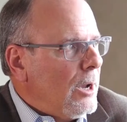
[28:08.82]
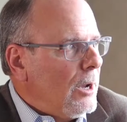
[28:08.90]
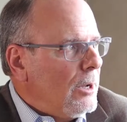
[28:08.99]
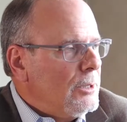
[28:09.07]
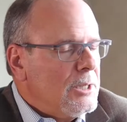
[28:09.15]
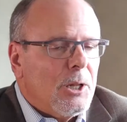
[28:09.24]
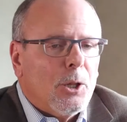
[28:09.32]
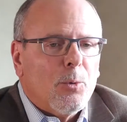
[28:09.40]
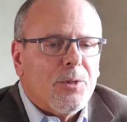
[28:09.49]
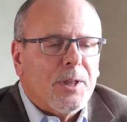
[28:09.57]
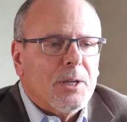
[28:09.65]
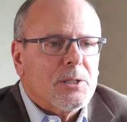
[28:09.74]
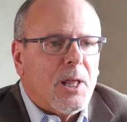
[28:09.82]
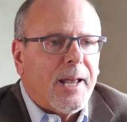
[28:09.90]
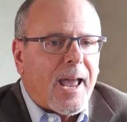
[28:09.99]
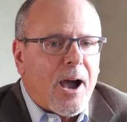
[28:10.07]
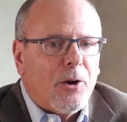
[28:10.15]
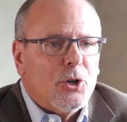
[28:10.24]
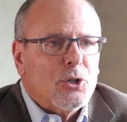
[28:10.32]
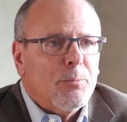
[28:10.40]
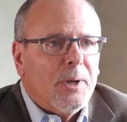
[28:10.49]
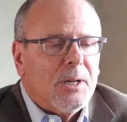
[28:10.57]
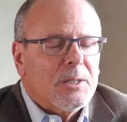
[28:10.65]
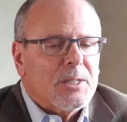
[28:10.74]
dealing with things like
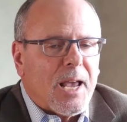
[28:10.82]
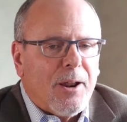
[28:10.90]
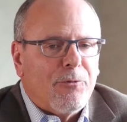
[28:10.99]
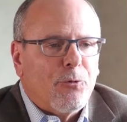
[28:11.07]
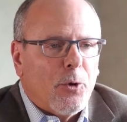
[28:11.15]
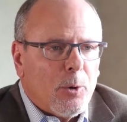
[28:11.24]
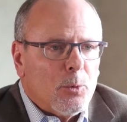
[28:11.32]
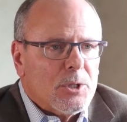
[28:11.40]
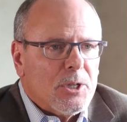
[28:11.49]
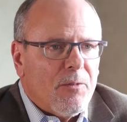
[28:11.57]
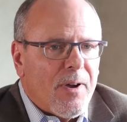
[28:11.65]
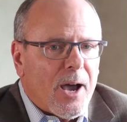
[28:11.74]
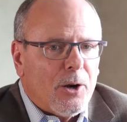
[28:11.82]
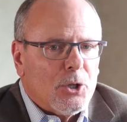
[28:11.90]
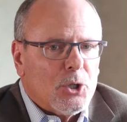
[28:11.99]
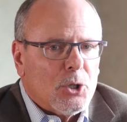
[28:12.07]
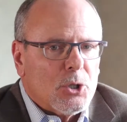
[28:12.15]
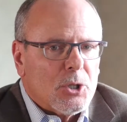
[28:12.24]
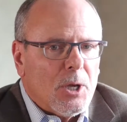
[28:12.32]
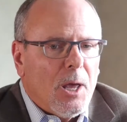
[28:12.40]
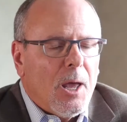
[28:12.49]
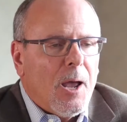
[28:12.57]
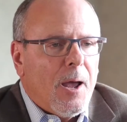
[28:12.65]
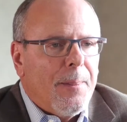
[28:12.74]
outage minutes and frequency of
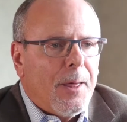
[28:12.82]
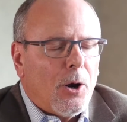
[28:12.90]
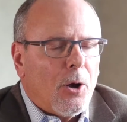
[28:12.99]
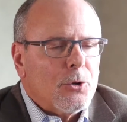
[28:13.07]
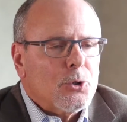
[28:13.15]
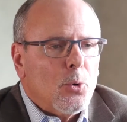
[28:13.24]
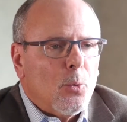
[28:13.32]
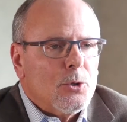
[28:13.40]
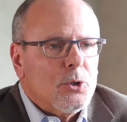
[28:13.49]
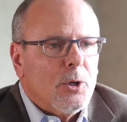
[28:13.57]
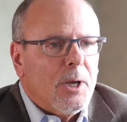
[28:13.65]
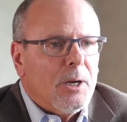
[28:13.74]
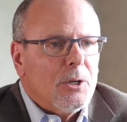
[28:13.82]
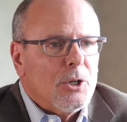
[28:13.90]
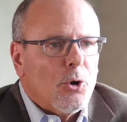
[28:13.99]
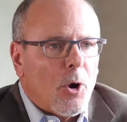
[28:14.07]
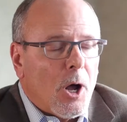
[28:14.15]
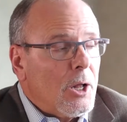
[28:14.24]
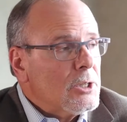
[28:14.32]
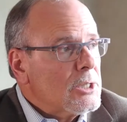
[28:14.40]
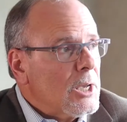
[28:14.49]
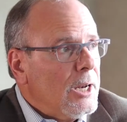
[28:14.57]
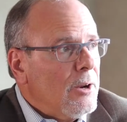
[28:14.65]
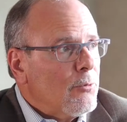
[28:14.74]
outages. And then also once you get into your
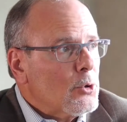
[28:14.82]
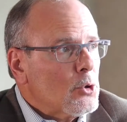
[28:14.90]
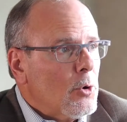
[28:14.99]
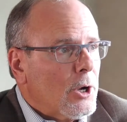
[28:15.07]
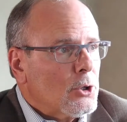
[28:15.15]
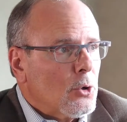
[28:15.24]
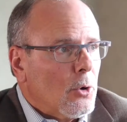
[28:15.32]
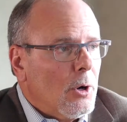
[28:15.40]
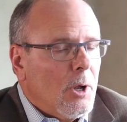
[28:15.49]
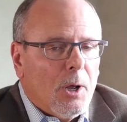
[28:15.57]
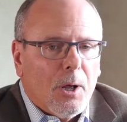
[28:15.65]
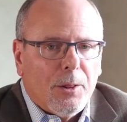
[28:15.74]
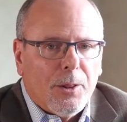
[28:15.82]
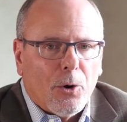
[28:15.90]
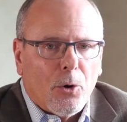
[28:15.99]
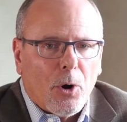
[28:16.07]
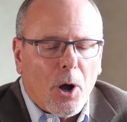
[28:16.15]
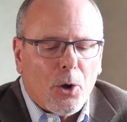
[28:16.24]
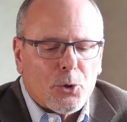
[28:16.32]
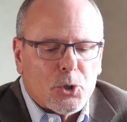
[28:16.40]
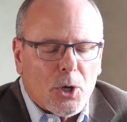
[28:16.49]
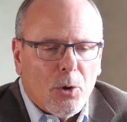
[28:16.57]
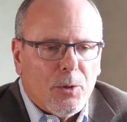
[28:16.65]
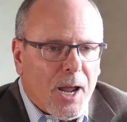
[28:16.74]
on-site infrastructure, there are
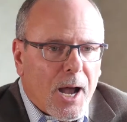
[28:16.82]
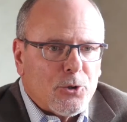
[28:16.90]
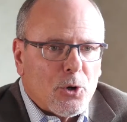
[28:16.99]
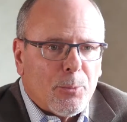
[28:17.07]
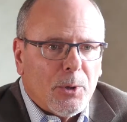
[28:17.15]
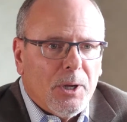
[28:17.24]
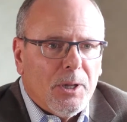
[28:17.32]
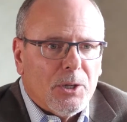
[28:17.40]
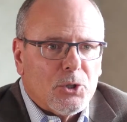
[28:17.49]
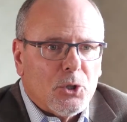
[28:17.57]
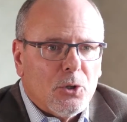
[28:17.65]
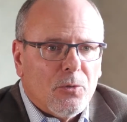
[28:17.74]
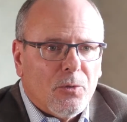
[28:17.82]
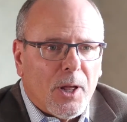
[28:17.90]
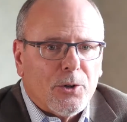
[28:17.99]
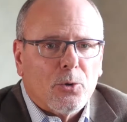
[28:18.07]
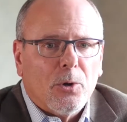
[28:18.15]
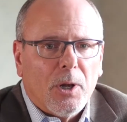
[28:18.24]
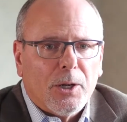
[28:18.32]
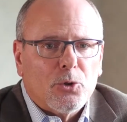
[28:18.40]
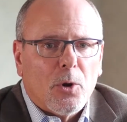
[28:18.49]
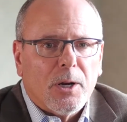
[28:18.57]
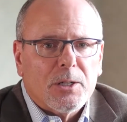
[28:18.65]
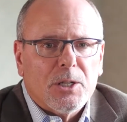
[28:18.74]
also the IEEE, the Institute of Electrical
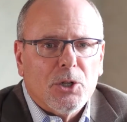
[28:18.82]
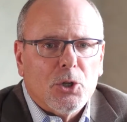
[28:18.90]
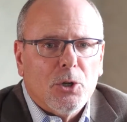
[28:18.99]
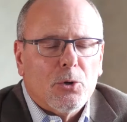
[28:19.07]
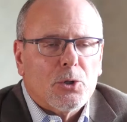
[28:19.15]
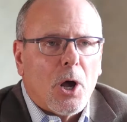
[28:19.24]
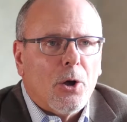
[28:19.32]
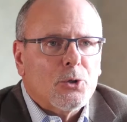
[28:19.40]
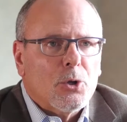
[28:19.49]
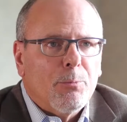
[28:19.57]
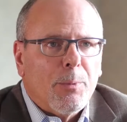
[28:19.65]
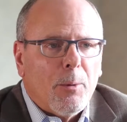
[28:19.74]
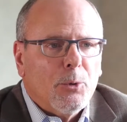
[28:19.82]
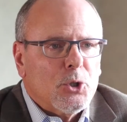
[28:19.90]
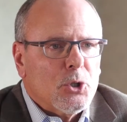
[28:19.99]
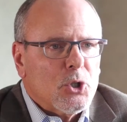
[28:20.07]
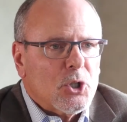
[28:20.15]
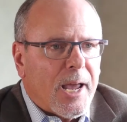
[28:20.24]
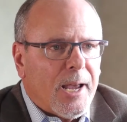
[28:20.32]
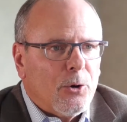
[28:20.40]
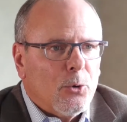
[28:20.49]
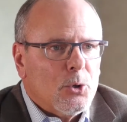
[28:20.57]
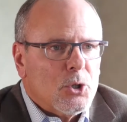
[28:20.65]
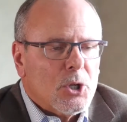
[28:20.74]
and Electronics Engineers, also publishes
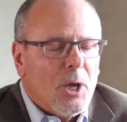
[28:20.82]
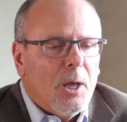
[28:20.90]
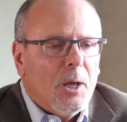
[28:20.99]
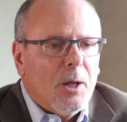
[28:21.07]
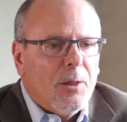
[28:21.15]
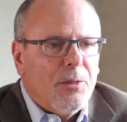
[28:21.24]
standards